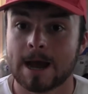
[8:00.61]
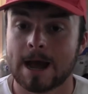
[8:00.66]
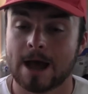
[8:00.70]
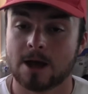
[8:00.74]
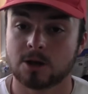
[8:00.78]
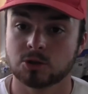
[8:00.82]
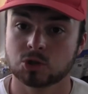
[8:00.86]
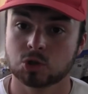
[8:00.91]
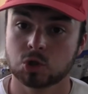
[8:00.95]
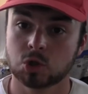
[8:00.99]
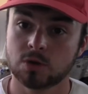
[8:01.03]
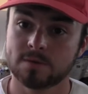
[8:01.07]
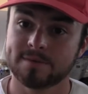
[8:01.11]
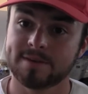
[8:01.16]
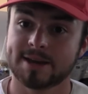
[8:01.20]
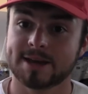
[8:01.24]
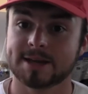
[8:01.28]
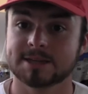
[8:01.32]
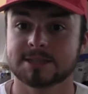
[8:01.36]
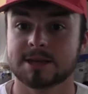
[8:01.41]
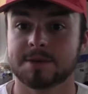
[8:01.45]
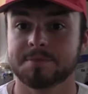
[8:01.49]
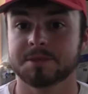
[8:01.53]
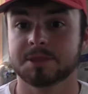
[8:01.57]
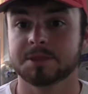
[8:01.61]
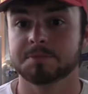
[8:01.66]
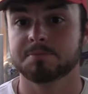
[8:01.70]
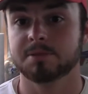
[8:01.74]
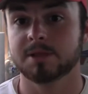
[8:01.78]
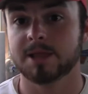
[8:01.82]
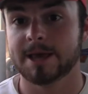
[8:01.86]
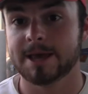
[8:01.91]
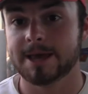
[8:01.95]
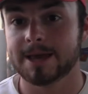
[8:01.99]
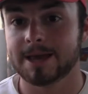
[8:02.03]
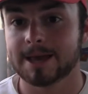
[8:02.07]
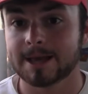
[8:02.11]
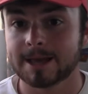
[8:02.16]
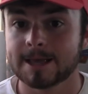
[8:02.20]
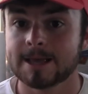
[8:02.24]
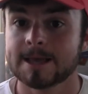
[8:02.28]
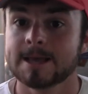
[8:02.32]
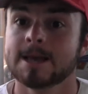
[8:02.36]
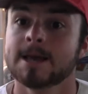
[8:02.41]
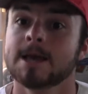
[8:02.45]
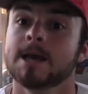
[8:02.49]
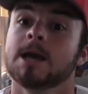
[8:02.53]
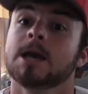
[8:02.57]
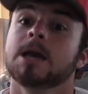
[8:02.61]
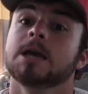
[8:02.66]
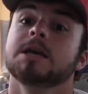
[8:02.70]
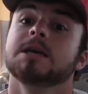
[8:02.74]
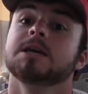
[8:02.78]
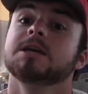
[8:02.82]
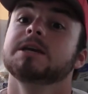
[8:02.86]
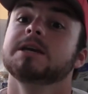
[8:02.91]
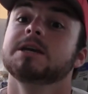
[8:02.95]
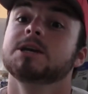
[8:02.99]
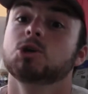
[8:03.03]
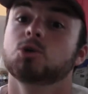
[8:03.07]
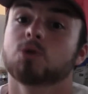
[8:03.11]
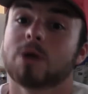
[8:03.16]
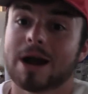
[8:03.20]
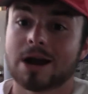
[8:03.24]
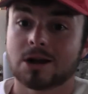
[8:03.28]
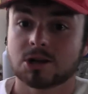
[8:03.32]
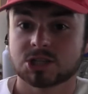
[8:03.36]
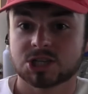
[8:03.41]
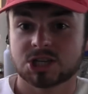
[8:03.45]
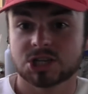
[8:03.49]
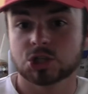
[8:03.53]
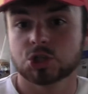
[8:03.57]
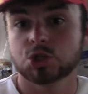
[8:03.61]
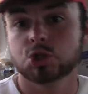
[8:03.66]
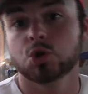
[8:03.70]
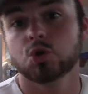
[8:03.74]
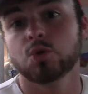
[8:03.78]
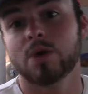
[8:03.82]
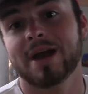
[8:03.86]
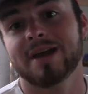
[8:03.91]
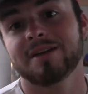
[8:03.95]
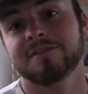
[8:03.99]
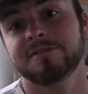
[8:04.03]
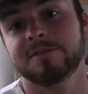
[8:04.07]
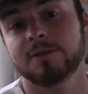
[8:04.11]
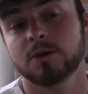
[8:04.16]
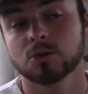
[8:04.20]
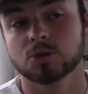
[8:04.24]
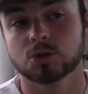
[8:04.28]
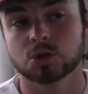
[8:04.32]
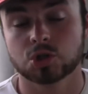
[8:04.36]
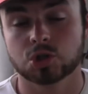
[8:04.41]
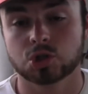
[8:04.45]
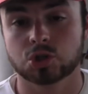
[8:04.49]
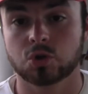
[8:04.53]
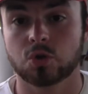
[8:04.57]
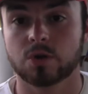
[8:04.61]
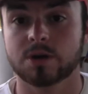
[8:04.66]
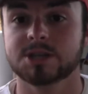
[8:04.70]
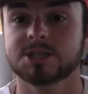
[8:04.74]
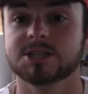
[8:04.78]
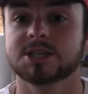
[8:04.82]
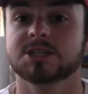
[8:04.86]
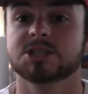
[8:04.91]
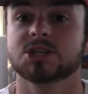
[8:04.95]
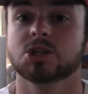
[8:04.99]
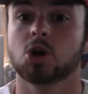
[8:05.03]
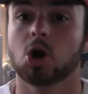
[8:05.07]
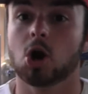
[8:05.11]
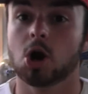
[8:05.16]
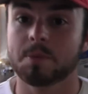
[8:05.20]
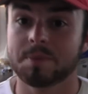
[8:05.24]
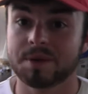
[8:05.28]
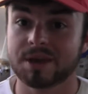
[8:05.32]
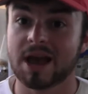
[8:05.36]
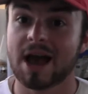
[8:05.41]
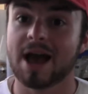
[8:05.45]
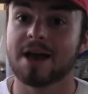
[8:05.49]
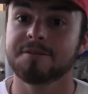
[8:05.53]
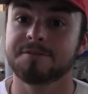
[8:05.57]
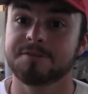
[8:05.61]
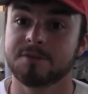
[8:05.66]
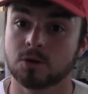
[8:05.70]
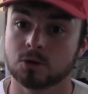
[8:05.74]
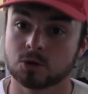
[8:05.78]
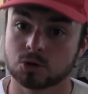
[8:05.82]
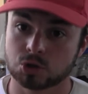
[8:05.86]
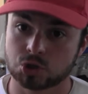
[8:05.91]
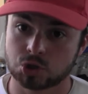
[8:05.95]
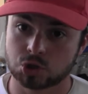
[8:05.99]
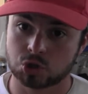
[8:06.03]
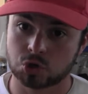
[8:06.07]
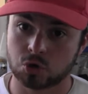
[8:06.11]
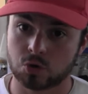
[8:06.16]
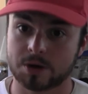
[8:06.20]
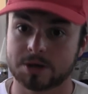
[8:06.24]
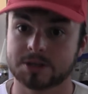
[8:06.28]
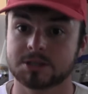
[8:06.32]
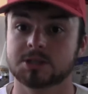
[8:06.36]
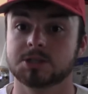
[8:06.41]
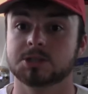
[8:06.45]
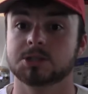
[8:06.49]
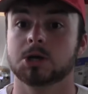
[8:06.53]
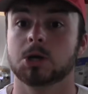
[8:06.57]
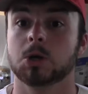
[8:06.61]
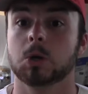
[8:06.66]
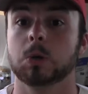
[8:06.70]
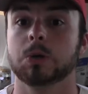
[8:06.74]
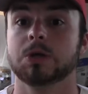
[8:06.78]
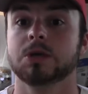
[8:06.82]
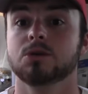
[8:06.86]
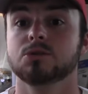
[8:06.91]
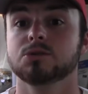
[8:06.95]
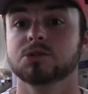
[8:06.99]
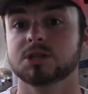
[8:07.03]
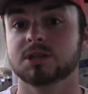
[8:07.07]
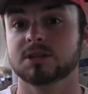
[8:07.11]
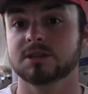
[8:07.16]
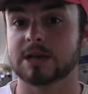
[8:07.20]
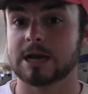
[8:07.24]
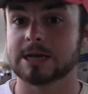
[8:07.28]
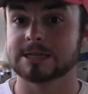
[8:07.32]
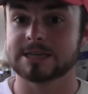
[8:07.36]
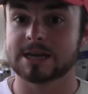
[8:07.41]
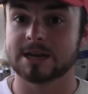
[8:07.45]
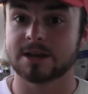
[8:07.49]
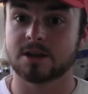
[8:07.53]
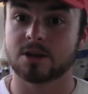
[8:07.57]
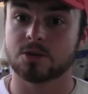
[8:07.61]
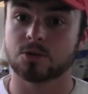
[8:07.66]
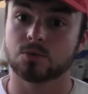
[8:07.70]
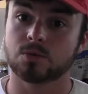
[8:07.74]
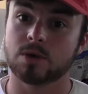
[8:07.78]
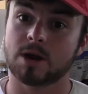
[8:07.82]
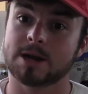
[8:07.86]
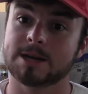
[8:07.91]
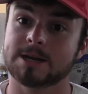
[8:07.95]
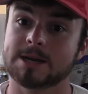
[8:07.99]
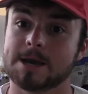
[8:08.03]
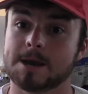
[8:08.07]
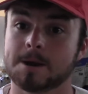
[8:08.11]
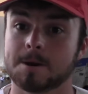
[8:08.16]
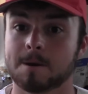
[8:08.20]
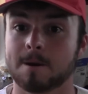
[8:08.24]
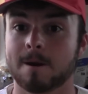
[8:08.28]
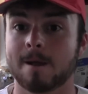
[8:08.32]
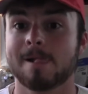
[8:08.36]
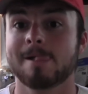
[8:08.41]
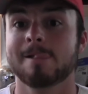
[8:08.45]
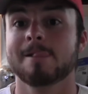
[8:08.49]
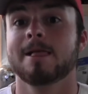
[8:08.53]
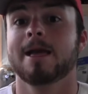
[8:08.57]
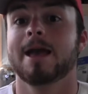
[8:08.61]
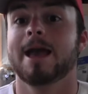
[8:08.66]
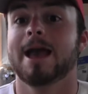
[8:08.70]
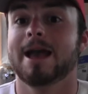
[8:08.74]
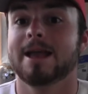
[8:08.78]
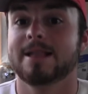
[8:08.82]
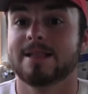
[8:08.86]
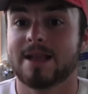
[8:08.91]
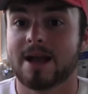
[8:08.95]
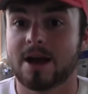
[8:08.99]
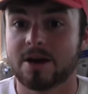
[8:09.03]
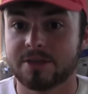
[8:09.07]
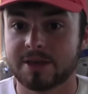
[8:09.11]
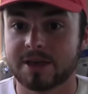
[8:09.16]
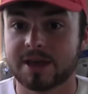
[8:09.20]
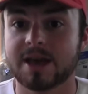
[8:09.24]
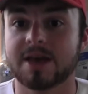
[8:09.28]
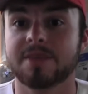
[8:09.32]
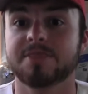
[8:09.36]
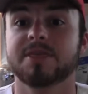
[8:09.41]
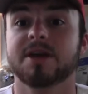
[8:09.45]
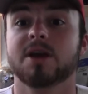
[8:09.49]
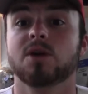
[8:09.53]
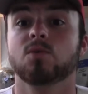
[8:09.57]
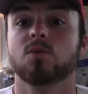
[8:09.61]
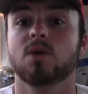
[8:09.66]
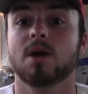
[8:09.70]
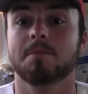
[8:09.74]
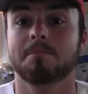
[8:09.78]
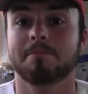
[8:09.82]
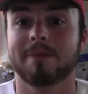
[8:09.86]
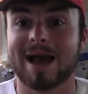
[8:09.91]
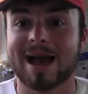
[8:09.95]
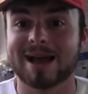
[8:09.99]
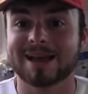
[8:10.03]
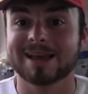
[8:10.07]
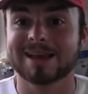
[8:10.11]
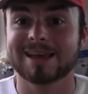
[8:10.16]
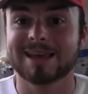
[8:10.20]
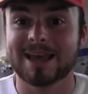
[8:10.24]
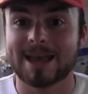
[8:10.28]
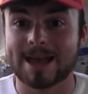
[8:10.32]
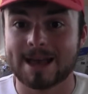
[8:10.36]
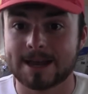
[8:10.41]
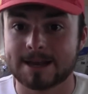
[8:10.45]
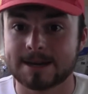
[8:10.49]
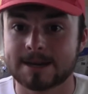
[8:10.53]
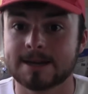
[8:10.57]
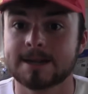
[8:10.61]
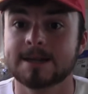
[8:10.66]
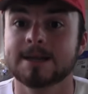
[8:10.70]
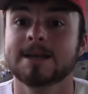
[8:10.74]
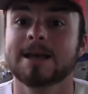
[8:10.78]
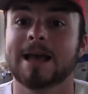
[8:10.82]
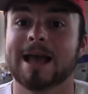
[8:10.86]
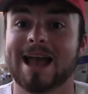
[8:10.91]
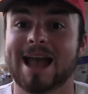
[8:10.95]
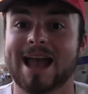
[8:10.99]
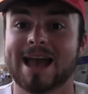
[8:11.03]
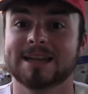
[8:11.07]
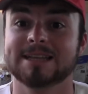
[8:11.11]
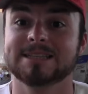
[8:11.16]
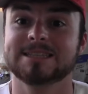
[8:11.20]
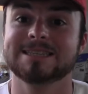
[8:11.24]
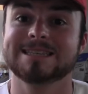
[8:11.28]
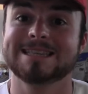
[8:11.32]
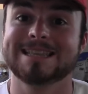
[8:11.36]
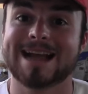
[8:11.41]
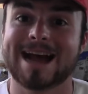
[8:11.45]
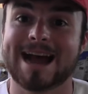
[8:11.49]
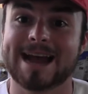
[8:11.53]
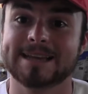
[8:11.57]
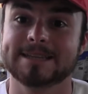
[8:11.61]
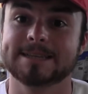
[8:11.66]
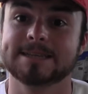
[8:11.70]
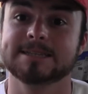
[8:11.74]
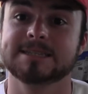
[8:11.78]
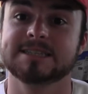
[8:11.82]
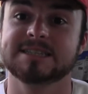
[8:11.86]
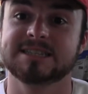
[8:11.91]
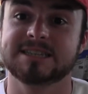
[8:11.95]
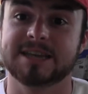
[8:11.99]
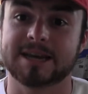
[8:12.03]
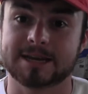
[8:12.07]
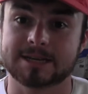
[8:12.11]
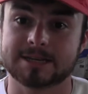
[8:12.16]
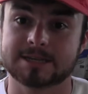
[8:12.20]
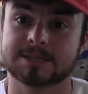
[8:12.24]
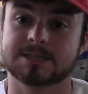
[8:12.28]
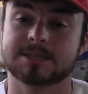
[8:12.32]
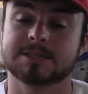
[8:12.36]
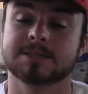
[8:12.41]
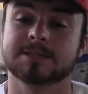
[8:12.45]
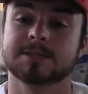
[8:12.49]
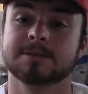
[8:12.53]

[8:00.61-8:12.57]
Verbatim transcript: Altuve is up at the plate he grounds into a fielder's choice. It's an RBI fielder's choice, so Houston does get another run here. And now they get their run back again, and it's 9 to six.